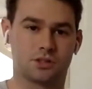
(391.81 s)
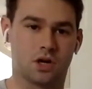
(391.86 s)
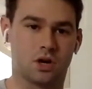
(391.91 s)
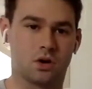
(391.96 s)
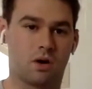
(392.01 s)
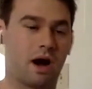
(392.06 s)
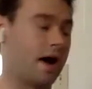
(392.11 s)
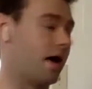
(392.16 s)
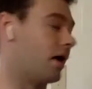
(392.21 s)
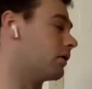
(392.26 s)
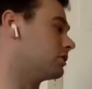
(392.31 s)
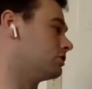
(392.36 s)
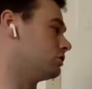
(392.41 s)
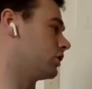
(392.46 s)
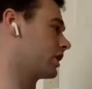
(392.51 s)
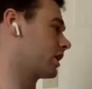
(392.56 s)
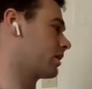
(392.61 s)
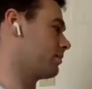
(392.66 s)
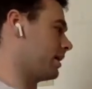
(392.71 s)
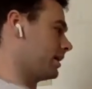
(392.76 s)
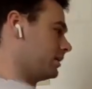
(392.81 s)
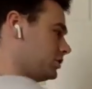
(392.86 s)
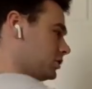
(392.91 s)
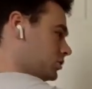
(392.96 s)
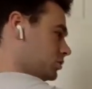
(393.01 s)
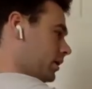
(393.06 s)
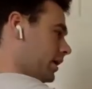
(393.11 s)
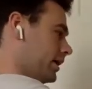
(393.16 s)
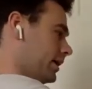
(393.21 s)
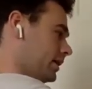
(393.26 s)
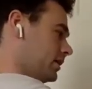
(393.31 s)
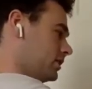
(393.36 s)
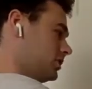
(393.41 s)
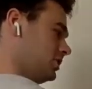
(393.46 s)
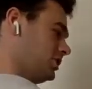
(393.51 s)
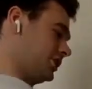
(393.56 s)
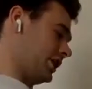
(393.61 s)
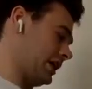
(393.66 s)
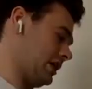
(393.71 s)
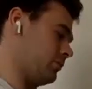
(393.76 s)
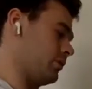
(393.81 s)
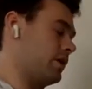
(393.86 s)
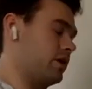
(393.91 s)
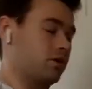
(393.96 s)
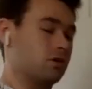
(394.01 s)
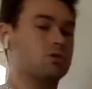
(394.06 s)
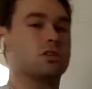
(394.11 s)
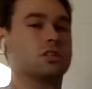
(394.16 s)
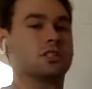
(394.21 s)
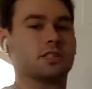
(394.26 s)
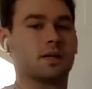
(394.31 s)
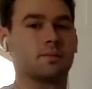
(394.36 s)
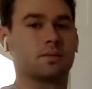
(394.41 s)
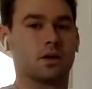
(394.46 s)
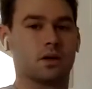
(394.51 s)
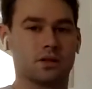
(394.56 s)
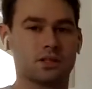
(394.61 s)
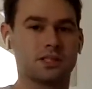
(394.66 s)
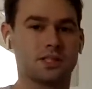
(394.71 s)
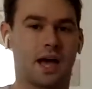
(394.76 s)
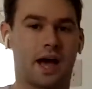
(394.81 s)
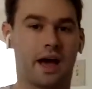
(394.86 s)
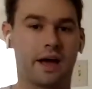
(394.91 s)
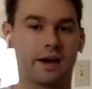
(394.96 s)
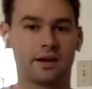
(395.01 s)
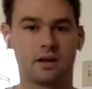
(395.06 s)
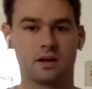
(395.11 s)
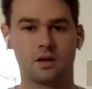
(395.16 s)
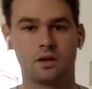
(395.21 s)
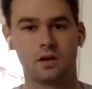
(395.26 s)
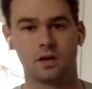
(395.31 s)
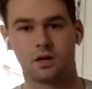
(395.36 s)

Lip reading: So I always recommend just writing January through December on the side,